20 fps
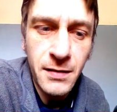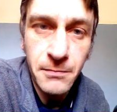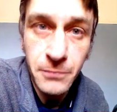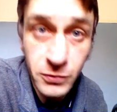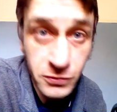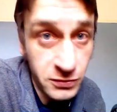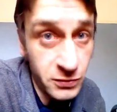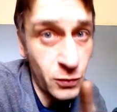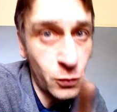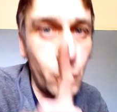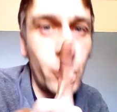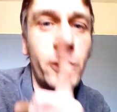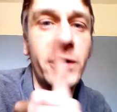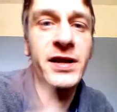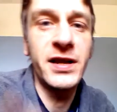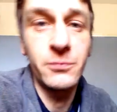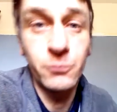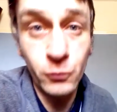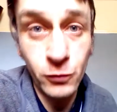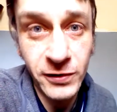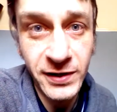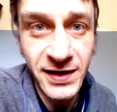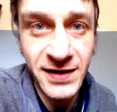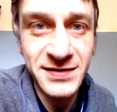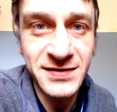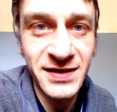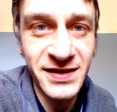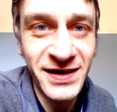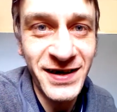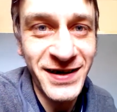But don't worry, we'll get
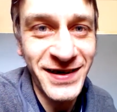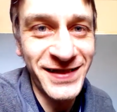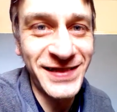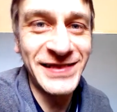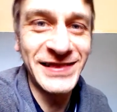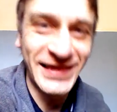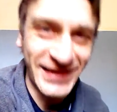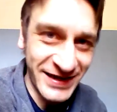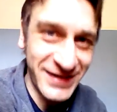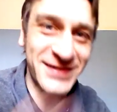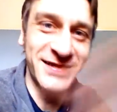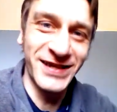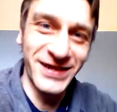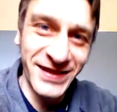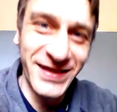to that later.